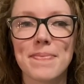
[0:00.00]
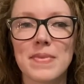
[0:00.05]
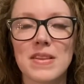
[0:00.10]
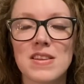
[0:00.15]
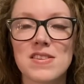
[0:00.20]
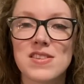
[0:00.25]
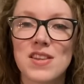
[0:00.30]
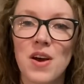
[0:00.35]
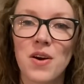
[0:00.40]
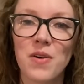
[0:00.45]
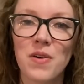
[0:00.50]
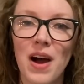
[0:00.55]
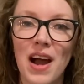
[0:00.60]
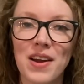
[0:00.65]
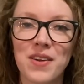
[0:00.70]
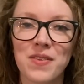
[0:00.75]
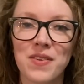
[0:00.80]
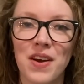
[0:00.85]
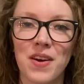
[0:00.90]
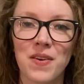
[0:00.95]
So I
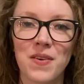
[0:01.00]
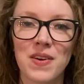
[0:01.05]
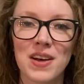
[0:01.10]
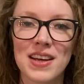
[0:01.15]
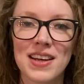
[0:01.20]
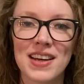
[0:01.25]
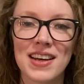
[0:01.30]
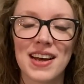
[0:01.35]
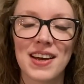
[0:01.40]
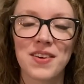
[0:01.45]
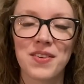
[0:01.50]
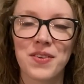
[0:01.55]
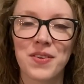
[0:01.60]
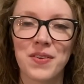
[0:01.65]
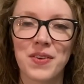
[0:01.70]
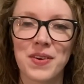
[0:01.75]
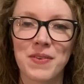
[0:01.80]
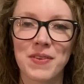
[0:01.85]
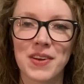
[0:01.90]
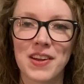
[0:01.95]
don't know. I don't know
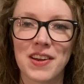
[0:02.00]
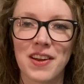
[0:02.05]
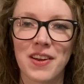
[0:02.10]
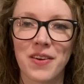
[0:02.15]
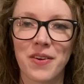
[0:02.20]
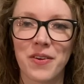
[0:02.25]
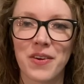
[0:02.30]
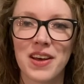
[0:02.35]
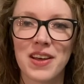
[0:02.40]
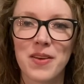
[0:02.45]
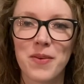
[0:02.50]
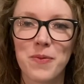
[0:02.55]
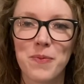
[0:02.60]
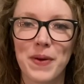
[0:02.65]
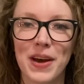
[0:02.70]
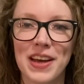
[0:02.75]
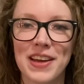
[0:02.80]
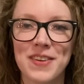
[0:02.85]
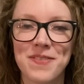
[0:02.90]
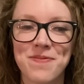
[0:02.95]
what I'm gonna do,
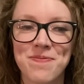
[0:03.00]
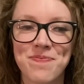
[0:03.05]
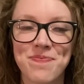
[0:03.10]
but